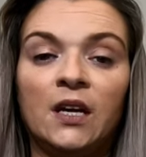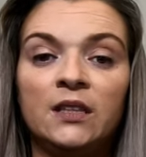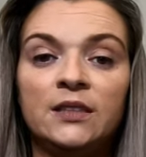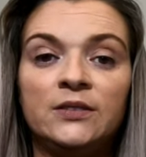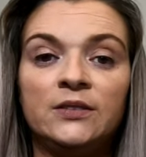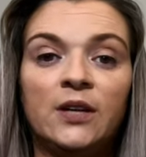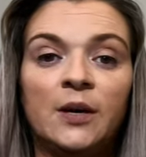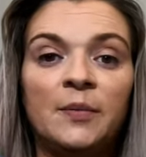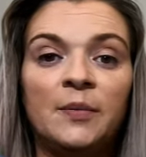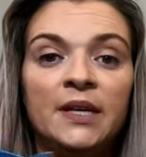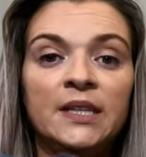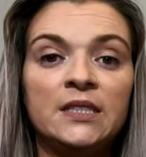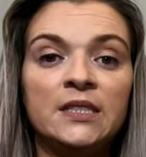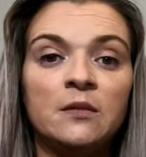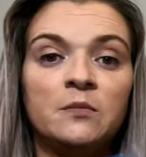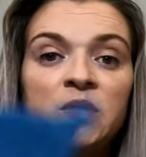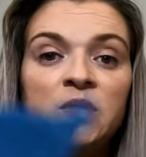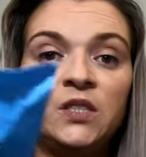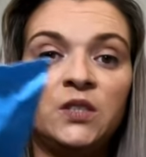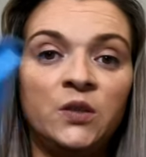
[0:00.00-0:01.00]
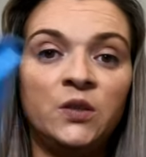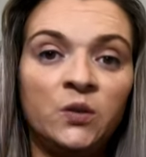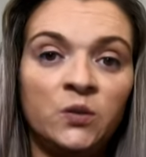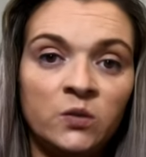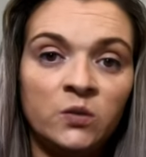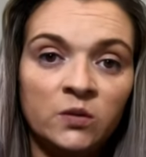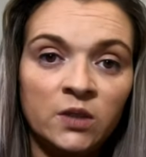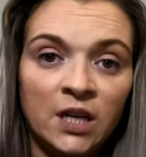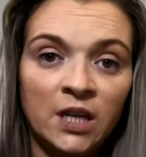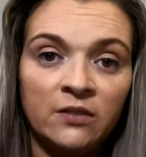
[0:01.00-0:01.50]
So I picked up two,
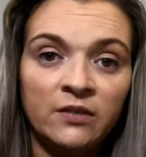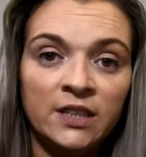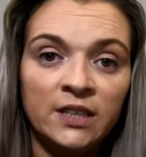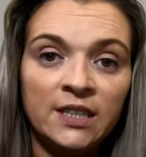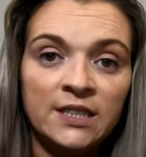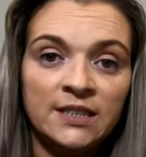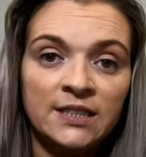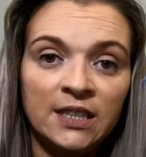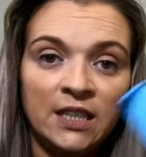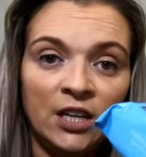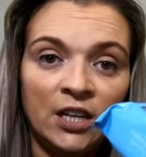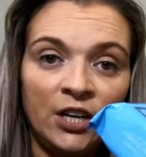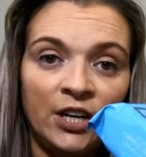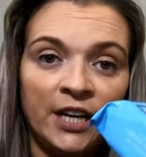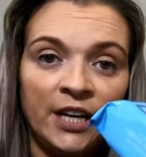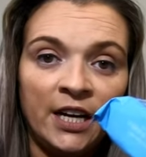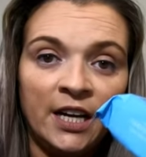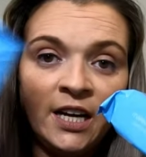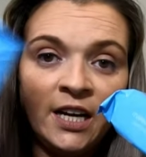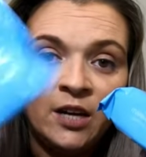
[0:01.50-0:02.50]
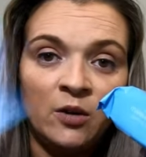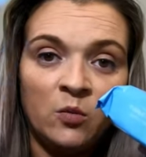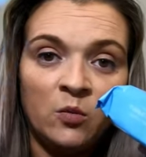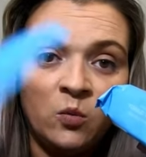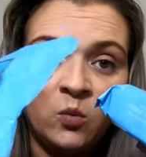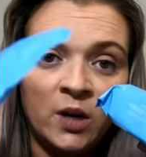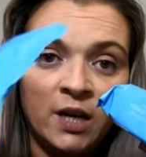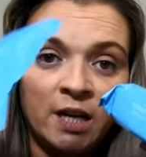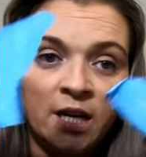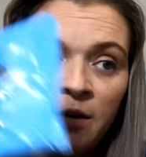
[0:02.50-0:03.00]
not realizing I already had
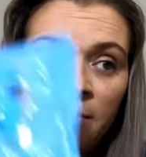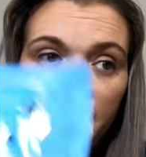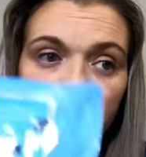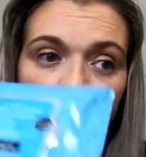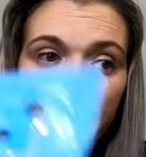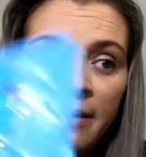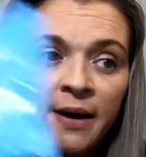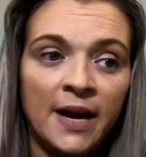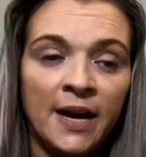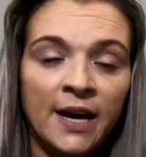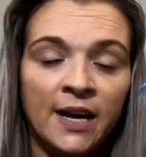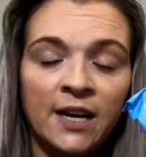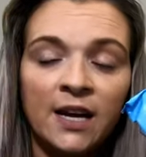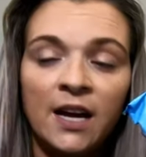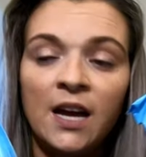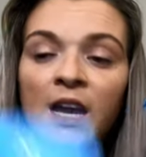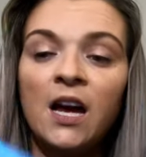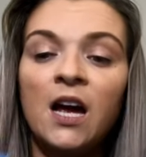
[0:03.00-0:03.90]
one in my bag.